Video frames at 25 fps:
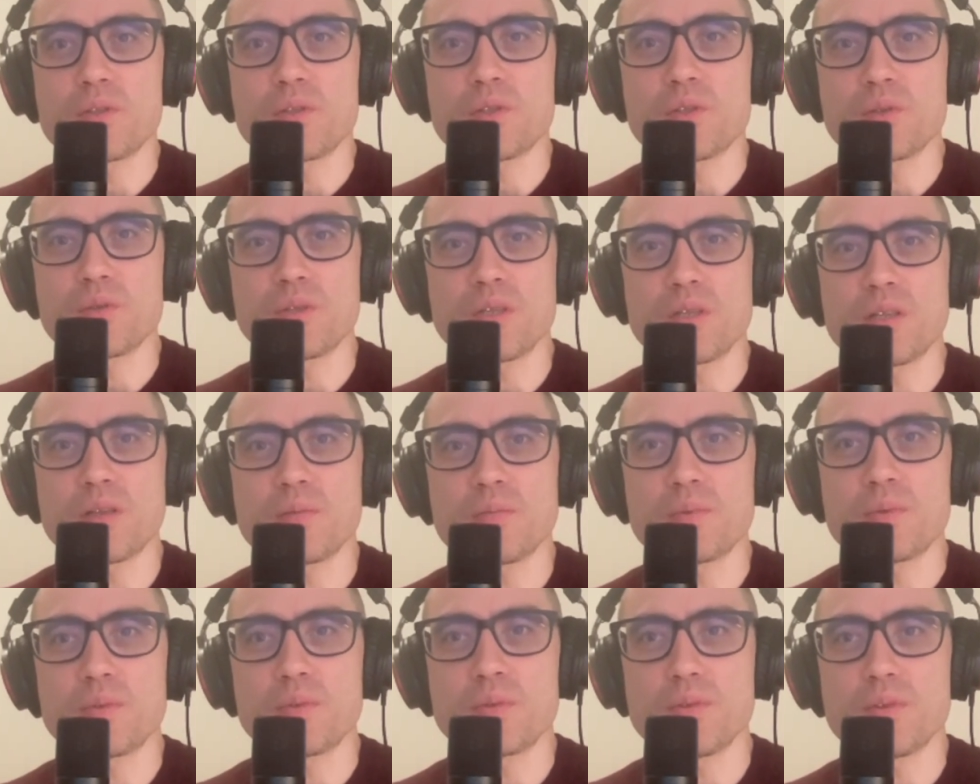should they
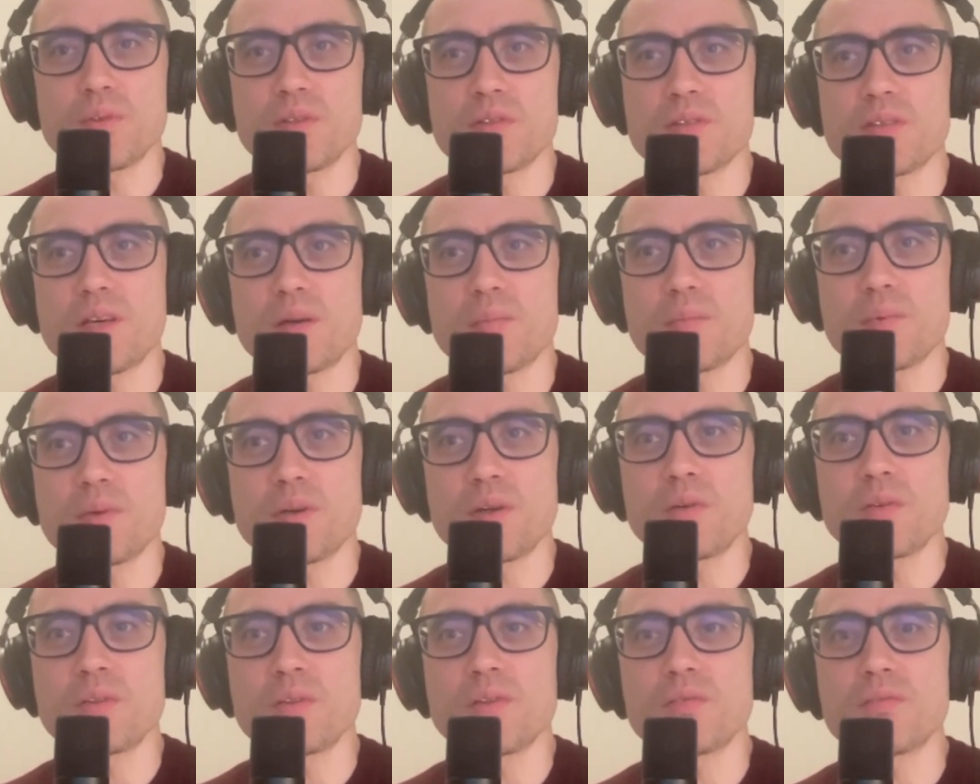compute the summary
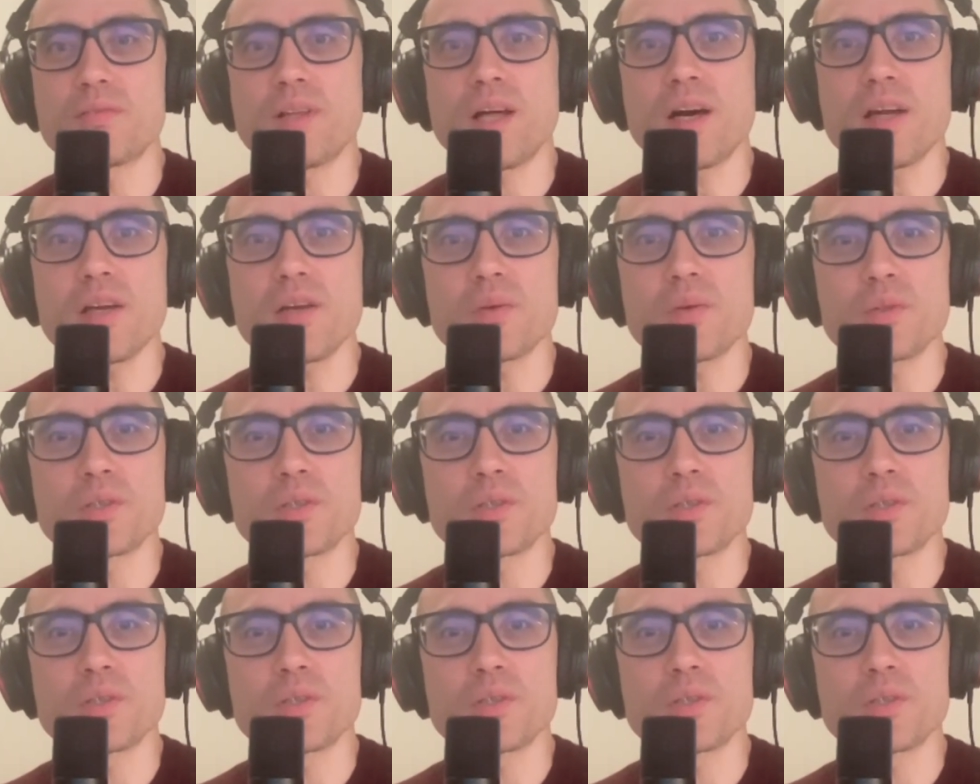on the fly, or